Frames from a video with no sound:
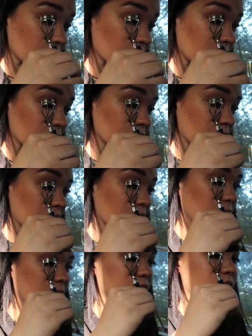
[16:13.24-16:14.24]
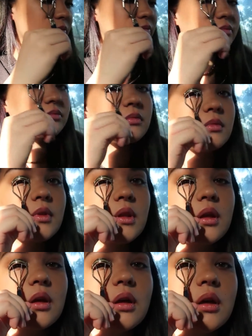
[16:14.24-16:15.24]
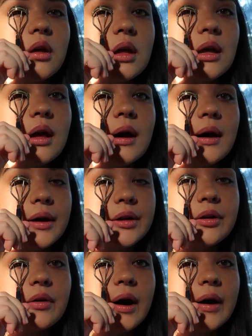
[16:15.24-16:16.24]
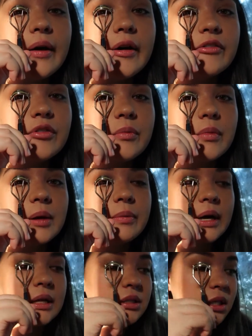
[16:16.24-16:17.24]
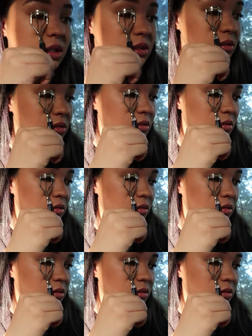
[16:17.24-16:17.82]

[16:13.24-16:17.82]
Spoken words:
do I want to talk about? I know I have my bad days,